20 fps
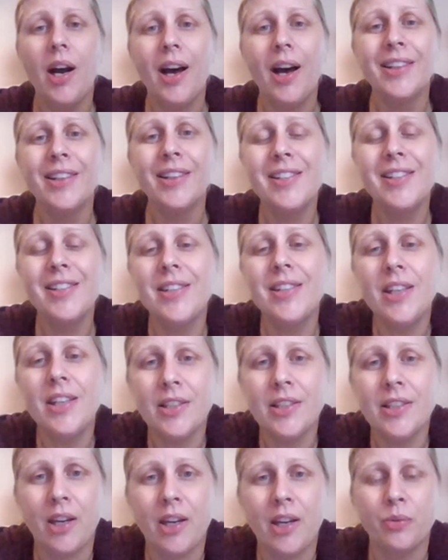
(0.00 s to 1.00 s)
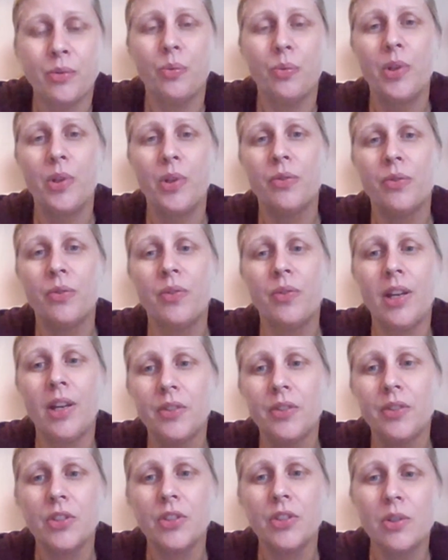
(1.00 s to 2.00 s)
and they sit down with a
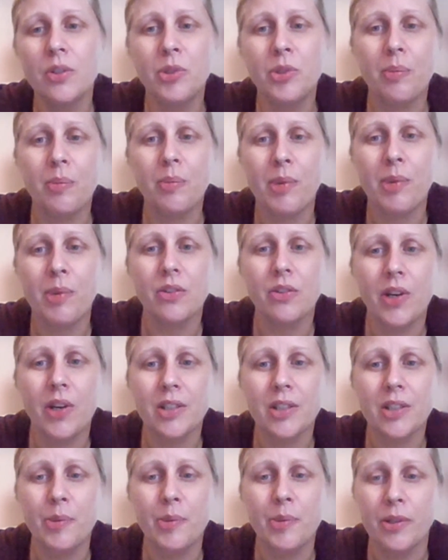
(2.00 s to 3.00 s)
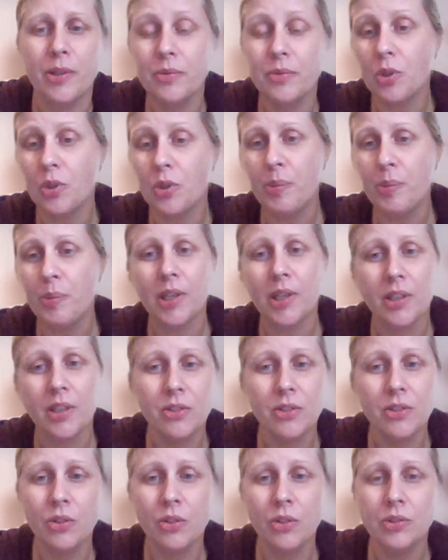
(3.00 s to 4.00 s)
relevant subject matter expert. Could be a
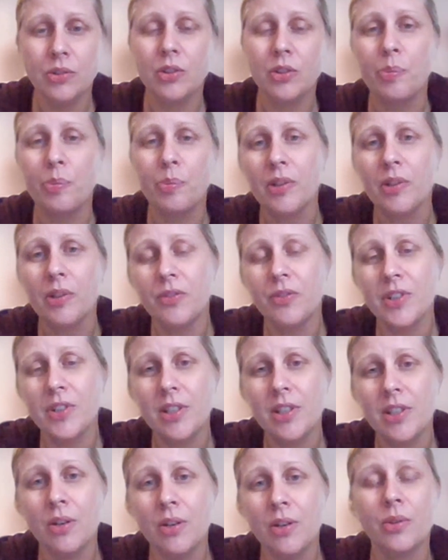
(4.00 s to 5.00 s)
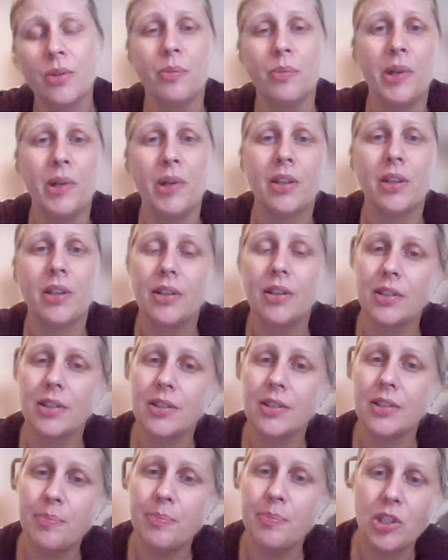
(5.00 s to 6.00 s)
consultant, could be a physio, could be a
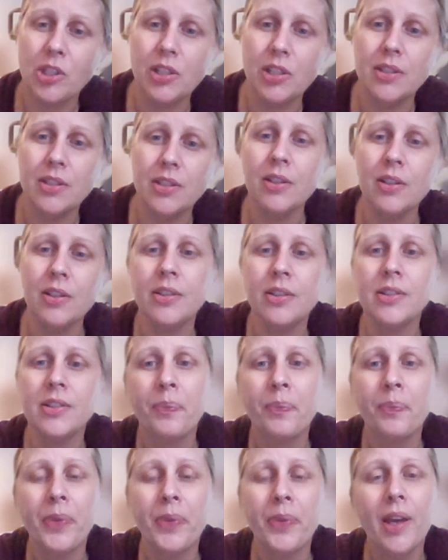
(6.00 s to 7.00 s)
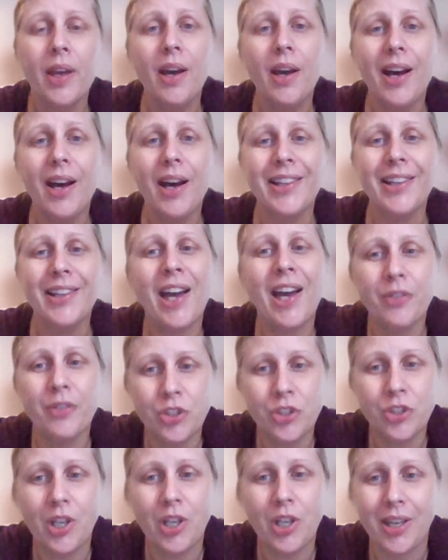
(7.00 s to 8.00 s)
specialist nurse, and they have a
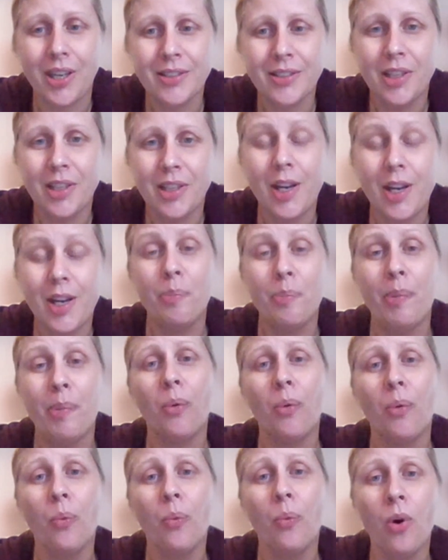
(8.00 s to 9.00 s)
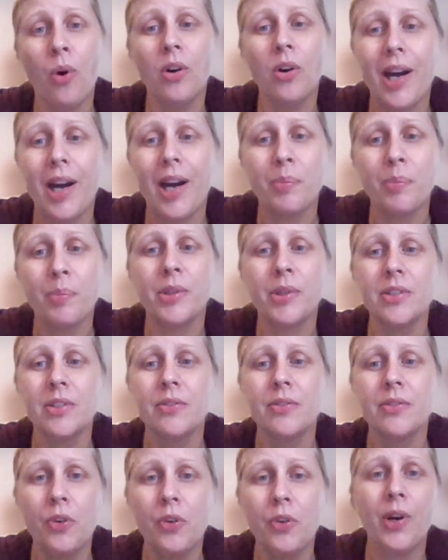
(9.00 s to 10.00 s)
chat about what happens
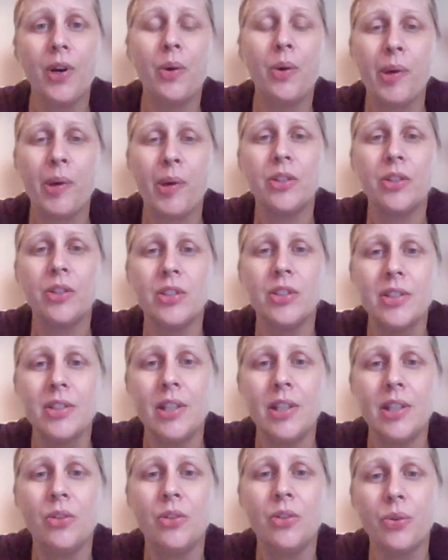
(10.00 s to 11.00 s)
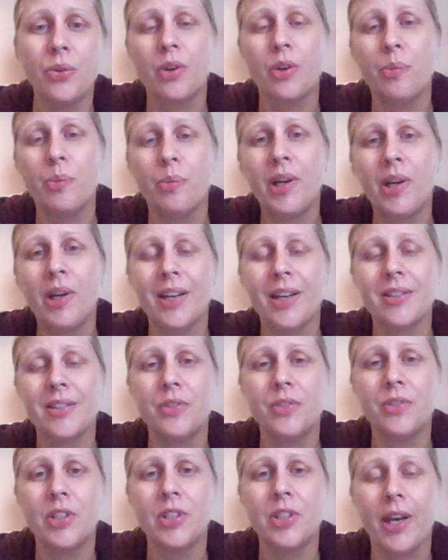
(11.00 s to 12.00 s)
for our patients in North Cumbria as
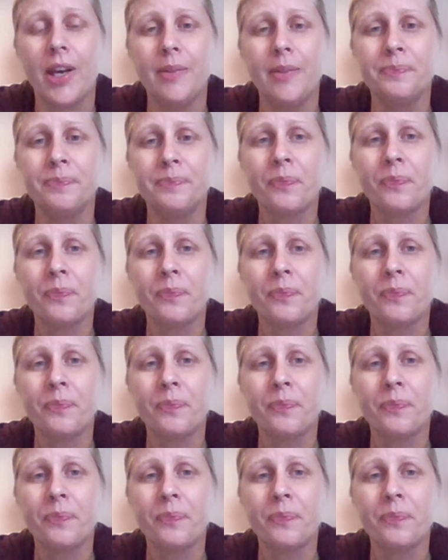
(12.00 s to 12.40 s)
of today.